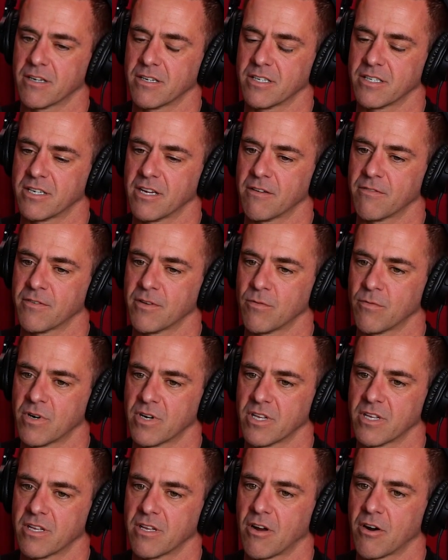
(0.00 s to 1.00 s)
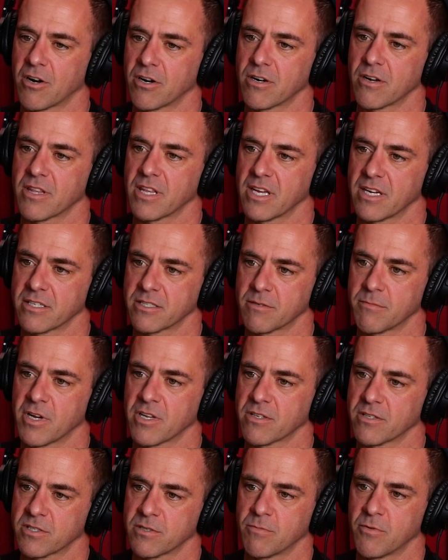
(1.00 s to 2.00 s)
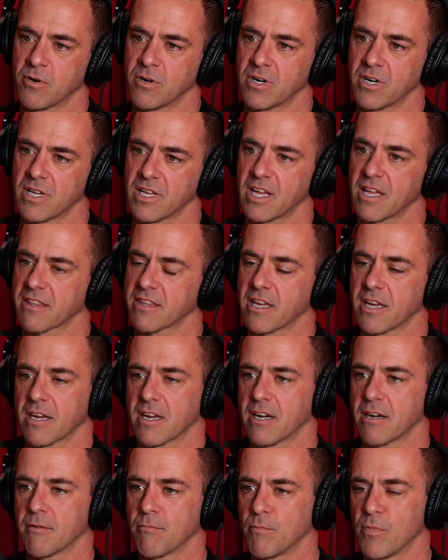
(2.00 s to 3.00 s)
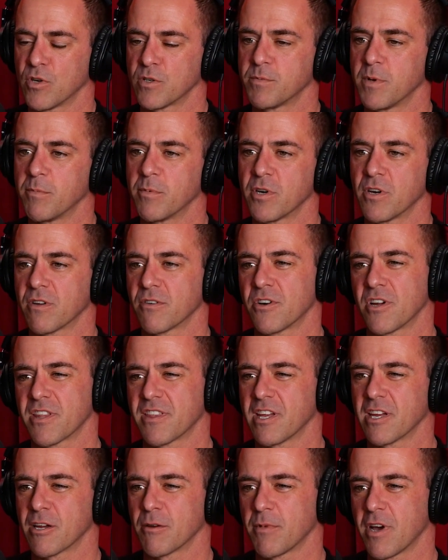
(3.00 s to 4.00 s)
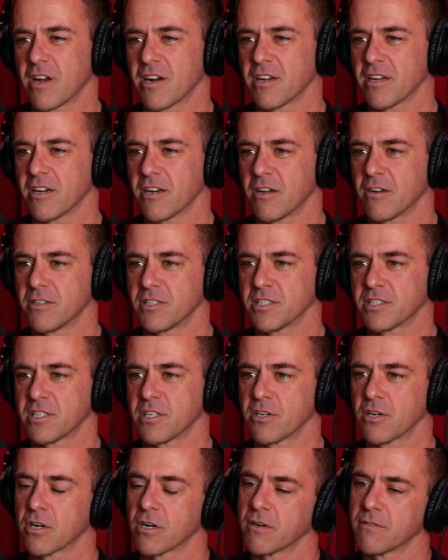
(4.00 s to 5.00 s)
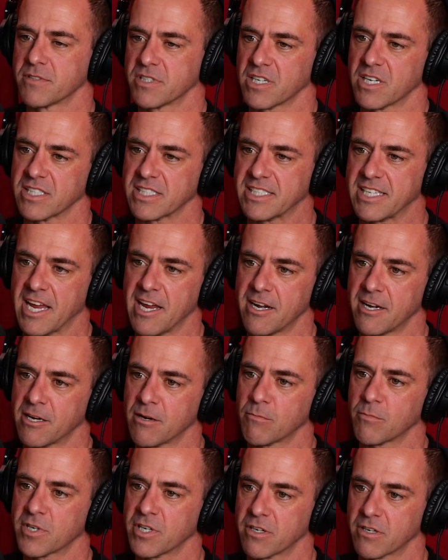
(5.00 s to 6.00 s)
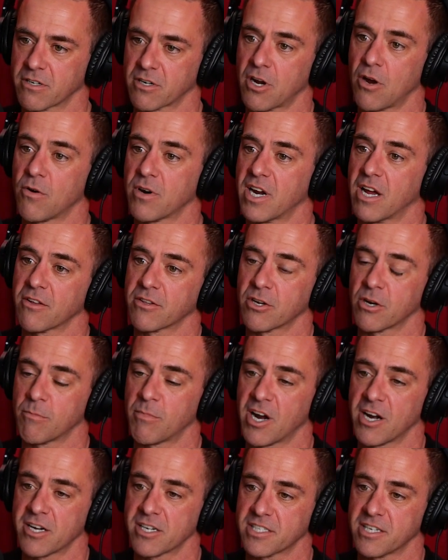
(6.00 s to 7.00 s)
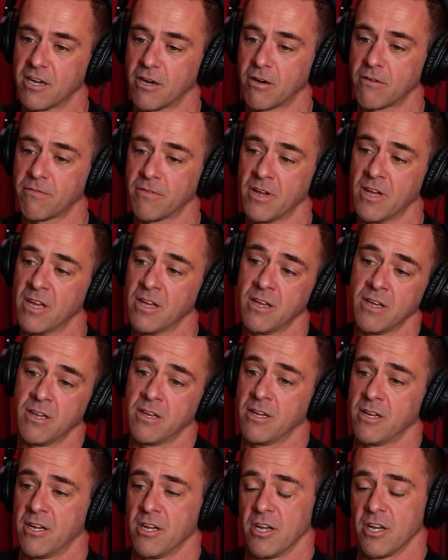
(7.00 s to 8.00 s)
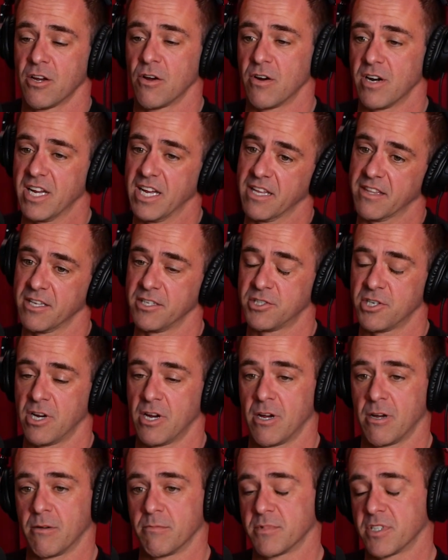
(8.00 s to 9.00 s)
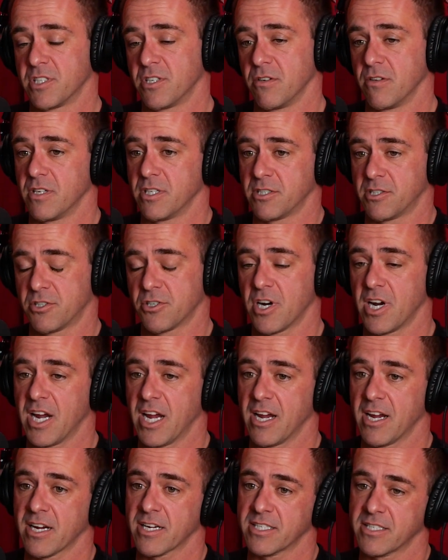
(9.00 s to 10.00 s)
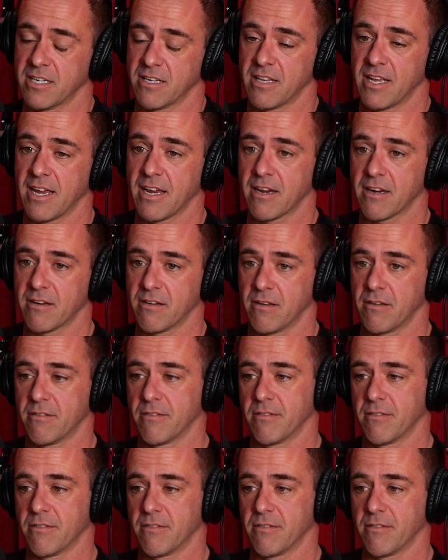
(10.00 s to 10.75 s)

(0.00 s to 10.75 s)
one of the harder things about the sport, I think. And most people don't really think about it, just the nerves in a stadium when you're going out there by yourself, going to hit the jumps, do these tricks, and like